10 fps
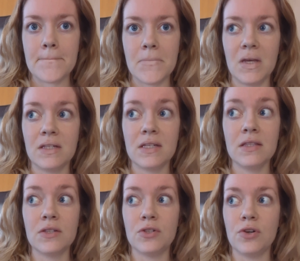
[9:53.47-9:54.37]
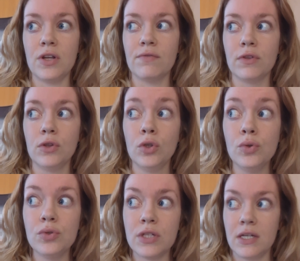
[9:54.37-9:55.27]
Because in this journey of
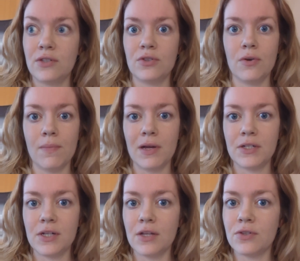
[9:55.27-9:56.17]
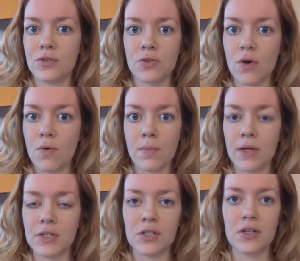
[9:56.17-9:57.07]
losing so much and so
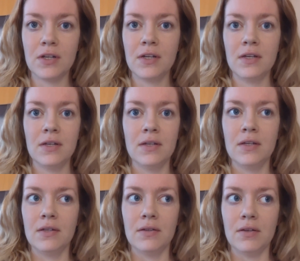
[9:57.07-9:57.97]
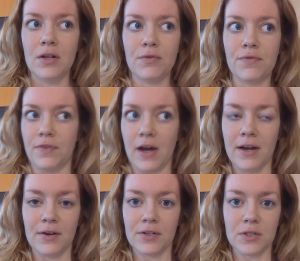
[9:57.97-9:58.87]
much, you know,
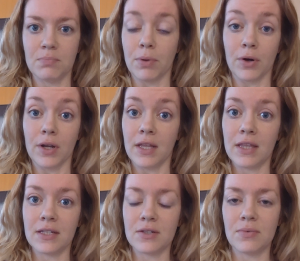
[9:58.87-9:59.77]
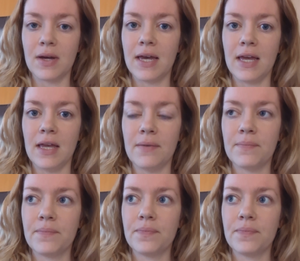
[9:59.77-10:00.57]
fire just burning things away,